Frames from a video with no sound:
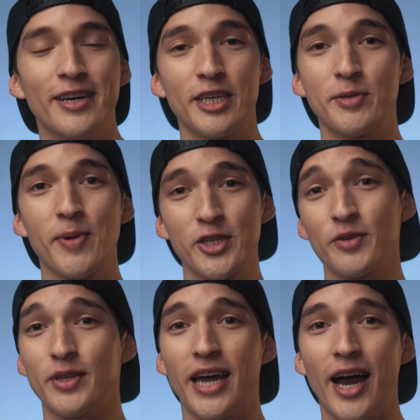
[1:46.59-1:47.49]
especially
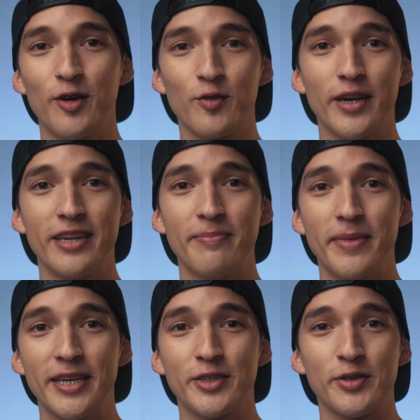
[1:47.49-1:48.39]
with how great it
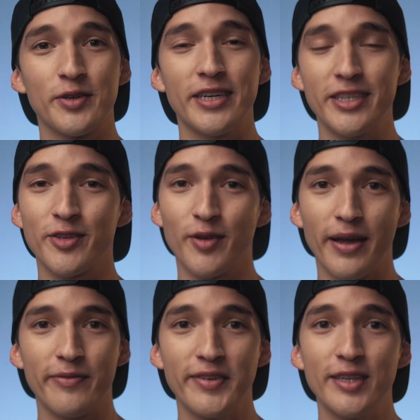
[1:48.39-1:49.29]
makes your
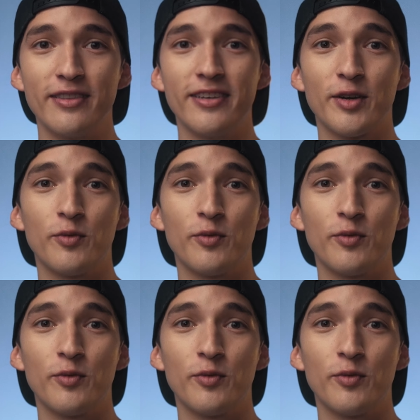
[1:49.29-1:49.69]
Instagram feed look